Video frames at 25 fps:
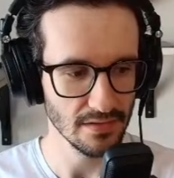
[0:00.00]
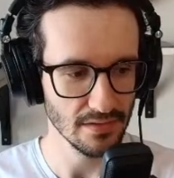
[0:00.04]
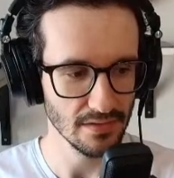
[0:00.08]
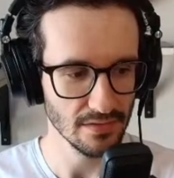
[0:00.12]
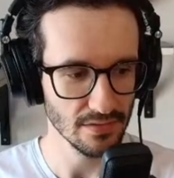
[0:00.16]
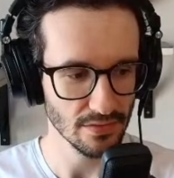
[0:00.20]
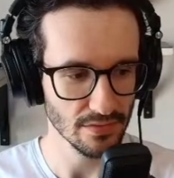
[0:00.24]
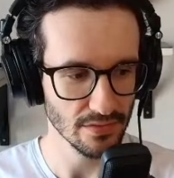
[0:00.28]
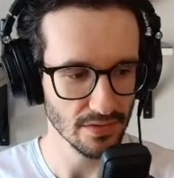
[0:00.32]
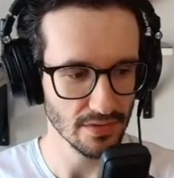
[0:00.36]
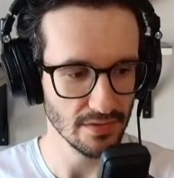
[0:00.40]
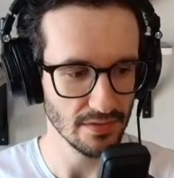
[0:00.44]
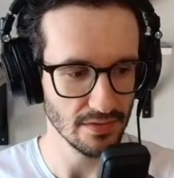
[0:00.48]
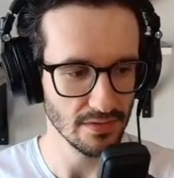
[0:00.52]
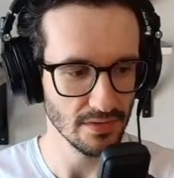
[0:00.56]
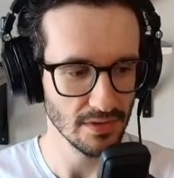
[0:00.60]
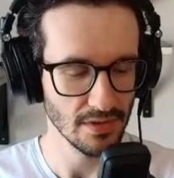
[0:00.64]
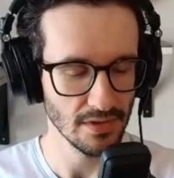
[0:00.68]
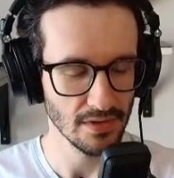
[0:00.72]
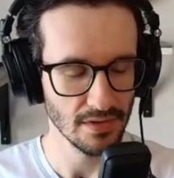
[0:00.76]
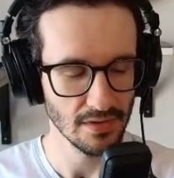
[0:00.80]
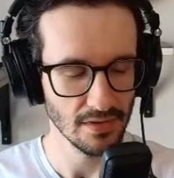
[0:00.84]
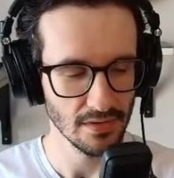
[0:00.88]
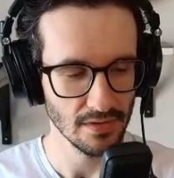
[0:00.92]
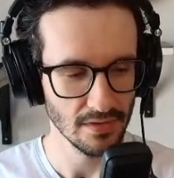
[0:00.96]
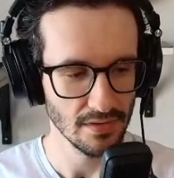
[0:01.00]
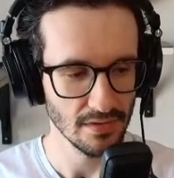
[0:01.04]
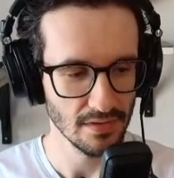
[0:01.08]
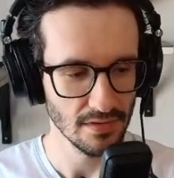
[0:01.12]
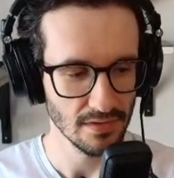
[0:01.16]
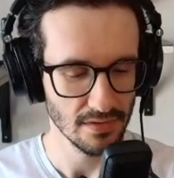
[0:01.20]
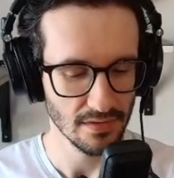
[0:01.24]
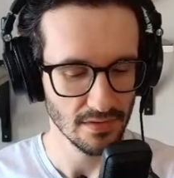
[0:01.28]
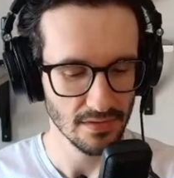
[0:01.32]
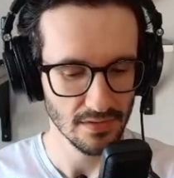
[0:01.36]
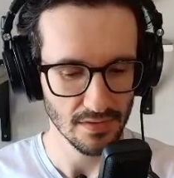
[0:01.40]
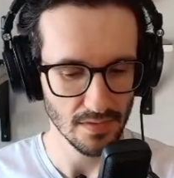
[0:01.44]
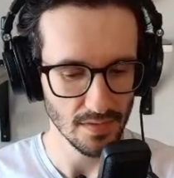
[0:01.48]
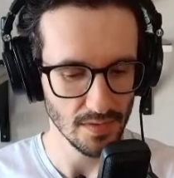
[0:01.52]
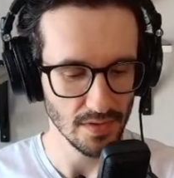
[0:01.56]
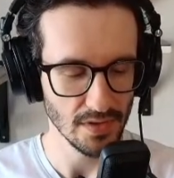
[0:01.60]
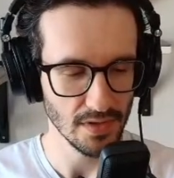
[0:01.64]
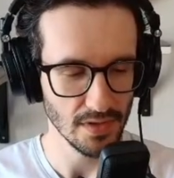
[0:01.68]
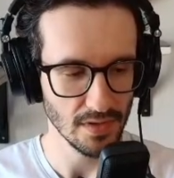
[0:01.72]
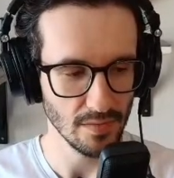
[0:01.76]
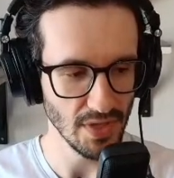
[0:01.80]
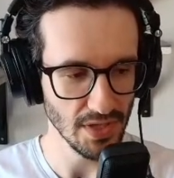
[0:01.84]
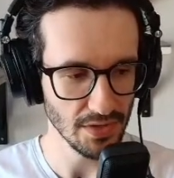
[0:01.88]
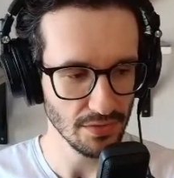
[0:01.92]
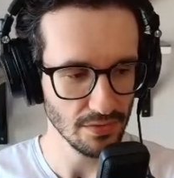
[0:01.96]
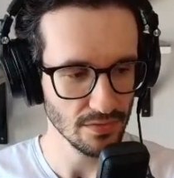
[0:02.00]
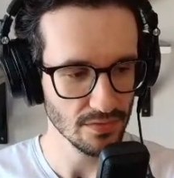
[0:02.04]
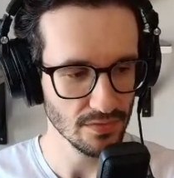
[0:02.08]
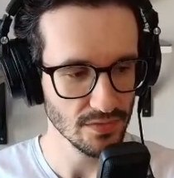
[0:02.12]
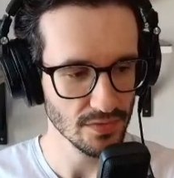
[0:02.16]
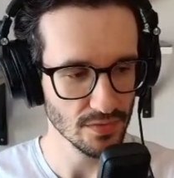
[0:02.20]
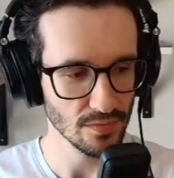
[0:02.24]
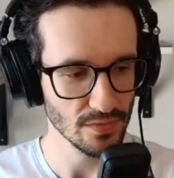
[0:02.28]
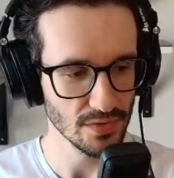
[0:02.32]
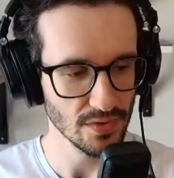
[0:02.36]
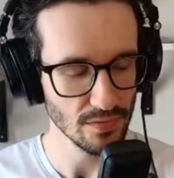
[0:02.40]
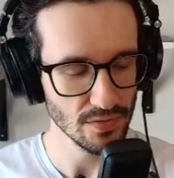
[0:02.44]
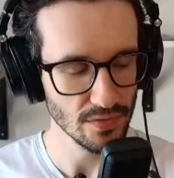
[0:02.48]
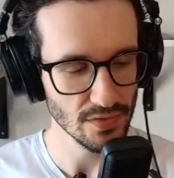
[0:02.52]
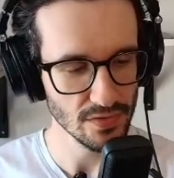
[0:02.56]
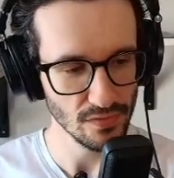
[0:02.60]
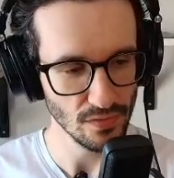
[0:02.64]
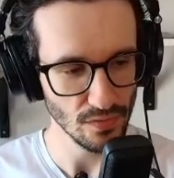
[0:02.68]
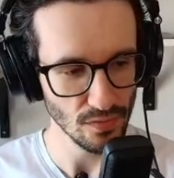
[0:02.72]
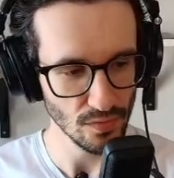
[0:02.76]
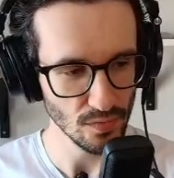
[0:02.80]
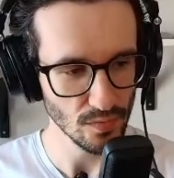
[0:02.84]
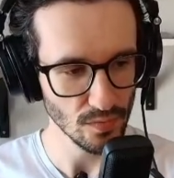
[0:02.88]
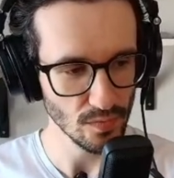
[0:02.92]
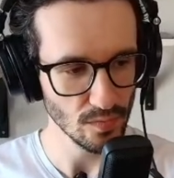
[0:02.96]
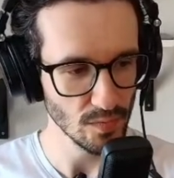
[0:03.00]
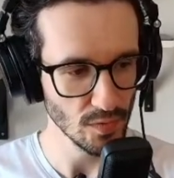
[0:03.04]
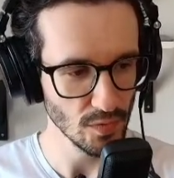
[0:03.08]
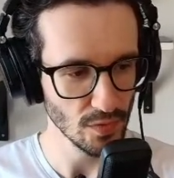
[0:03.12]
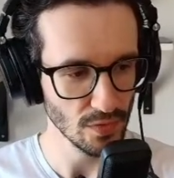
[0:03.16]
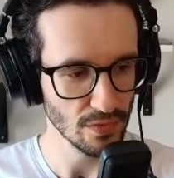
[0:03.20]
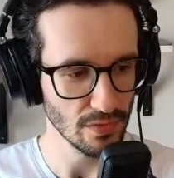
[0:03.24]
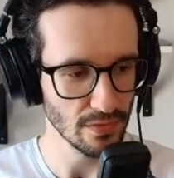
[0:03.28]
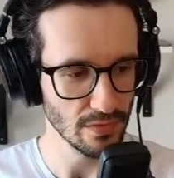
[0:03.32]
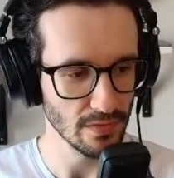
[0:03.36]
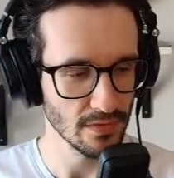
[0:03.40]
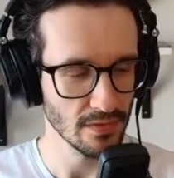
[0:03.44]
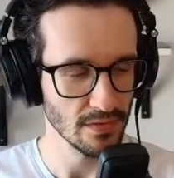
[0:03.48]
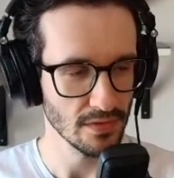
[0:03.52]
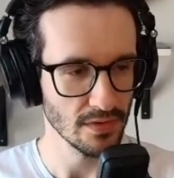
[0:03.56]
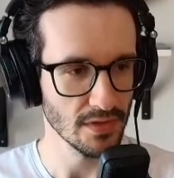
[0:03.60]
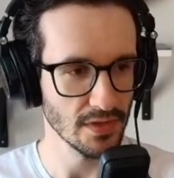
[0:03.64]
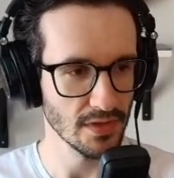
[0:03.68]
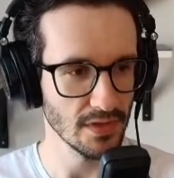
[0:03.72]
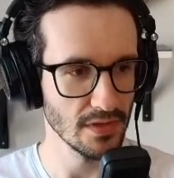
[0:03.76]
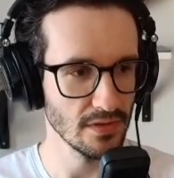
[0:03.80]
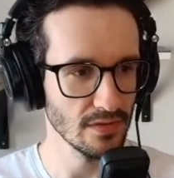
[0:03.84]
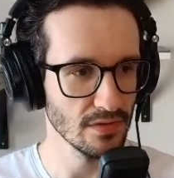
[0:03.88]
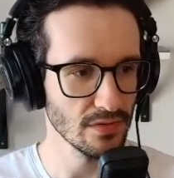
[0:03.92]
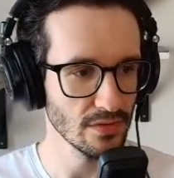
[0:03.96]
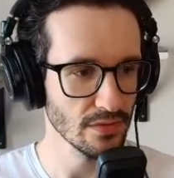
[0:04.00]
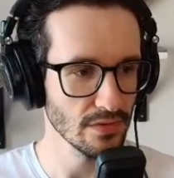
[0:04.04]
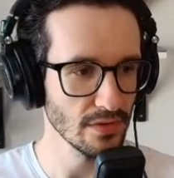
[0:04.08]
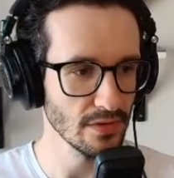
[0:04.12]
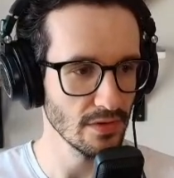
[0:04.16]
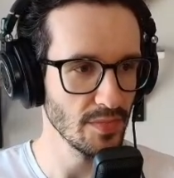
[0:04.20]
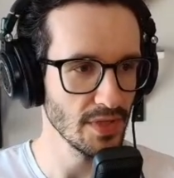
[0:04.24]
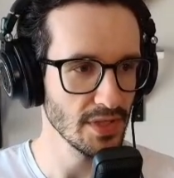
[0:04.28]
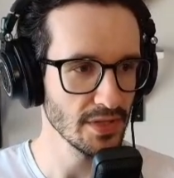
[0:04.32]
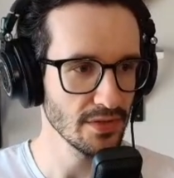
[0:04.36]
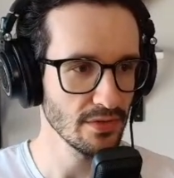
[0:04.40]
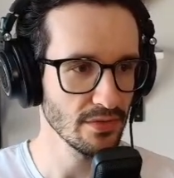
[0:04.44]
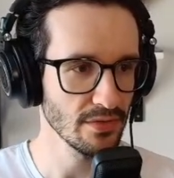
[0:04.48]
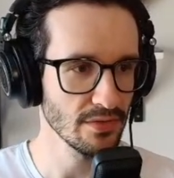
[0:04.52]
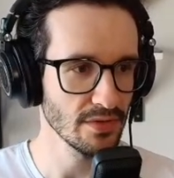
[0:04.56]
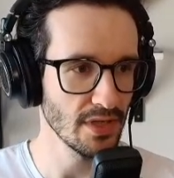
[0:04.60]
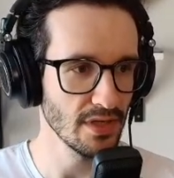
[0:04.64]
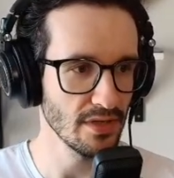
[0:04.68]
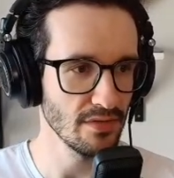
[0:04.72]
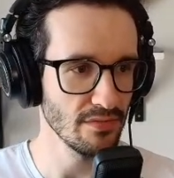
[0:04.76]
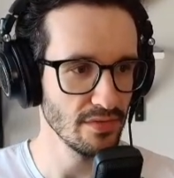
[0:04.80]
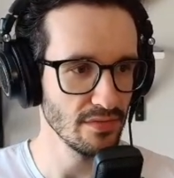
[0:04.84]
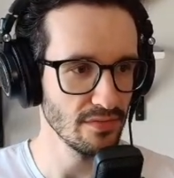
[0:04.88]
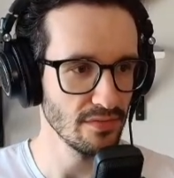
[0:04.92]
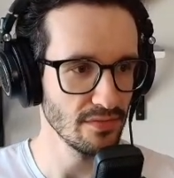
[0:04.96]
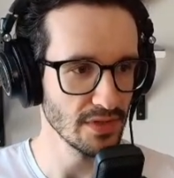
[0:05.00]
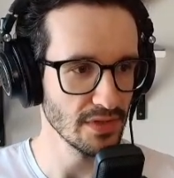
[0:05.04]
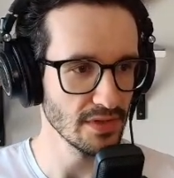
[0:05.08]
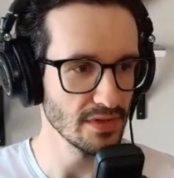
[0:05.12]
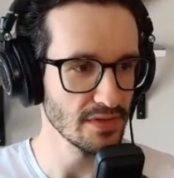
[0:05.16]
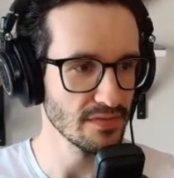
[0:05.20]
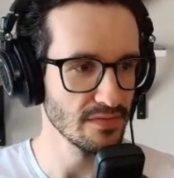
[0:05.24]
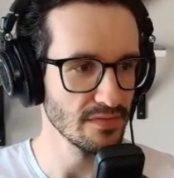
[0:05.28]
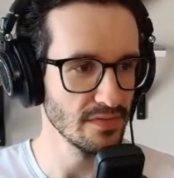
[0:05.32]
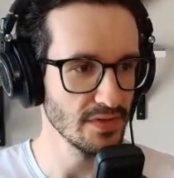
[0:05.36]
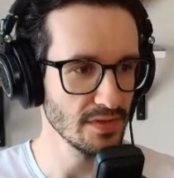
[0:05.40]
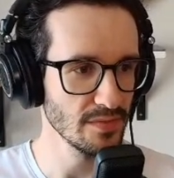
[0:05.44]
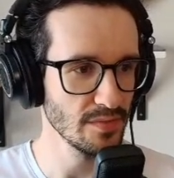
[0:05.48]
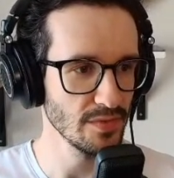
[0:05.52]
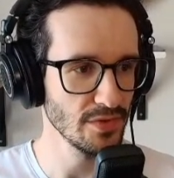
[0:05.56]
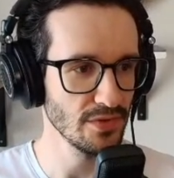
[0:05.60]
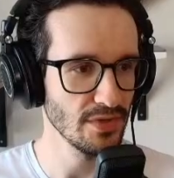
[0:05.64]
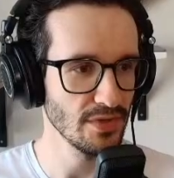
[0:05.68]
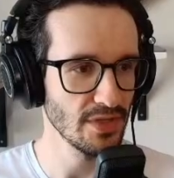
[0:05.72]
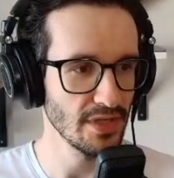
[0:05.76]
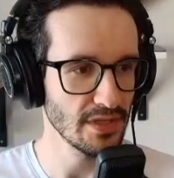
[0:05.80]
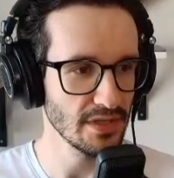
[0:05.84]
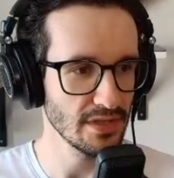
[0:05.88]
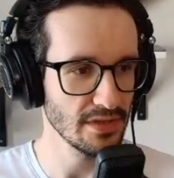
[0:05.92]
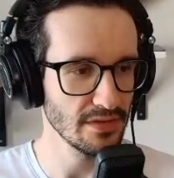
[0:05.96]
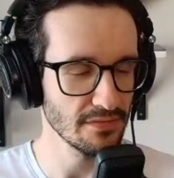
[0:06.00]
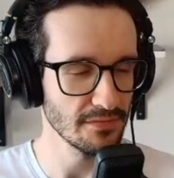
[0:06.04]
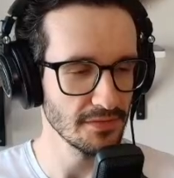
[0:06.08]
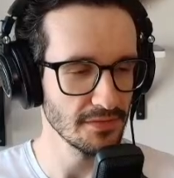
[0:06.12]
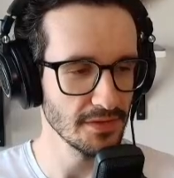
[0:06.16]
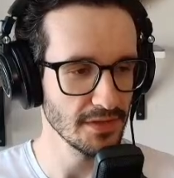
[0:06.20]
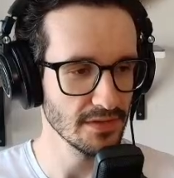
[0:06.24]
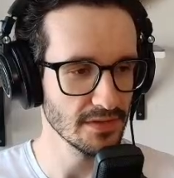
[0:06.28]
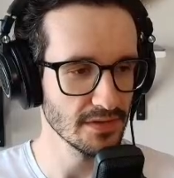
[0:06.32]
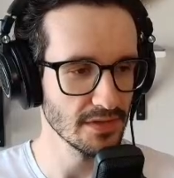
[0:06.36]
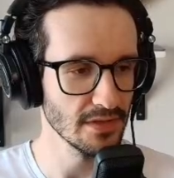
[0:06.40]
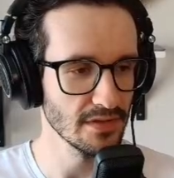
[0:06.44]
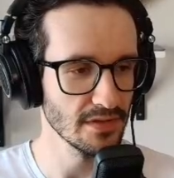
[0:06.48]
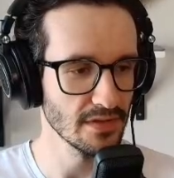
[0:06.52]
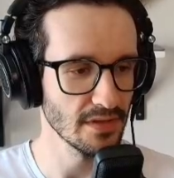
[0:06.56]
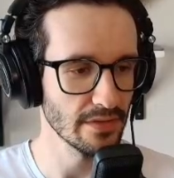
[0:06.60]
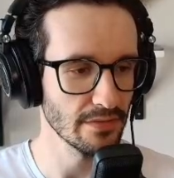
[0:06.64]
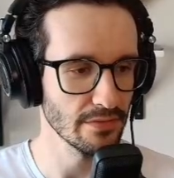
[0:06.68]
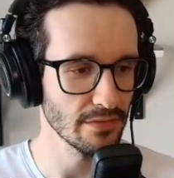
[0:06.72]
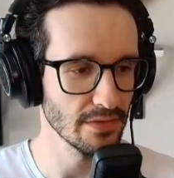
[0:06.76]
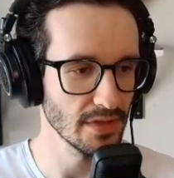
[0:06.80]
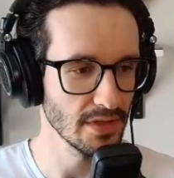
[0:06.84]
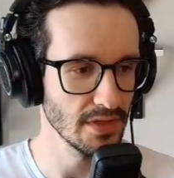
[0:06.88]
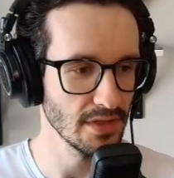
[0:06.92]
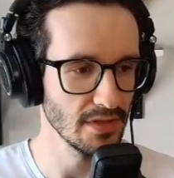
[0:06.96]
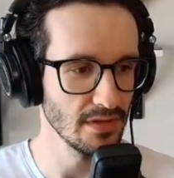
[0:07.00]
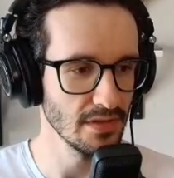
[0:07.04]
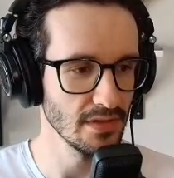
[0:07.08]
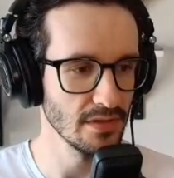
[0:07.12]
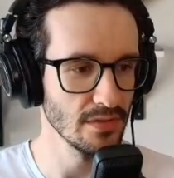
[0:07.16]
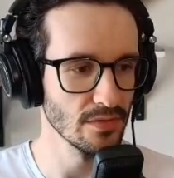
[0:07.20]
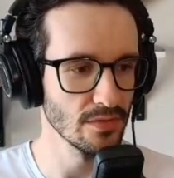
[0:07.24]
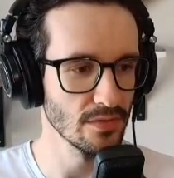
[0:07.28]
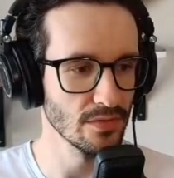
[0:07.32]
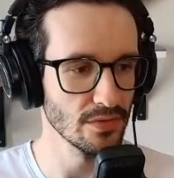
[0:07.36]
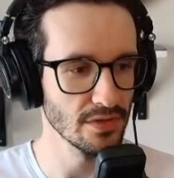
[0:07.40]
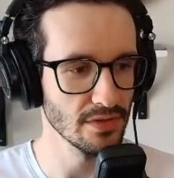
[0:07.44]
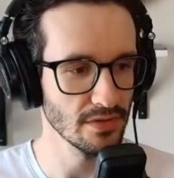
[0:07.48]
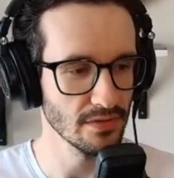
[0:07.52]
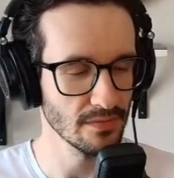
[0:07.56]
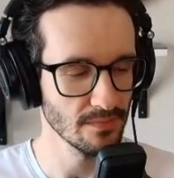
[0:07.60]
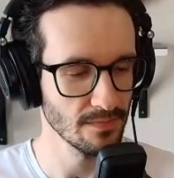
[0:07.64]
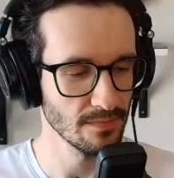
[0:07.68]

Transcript: toggle button. So there is no more hidden toggle button. Everything is visible, and things that are git ignored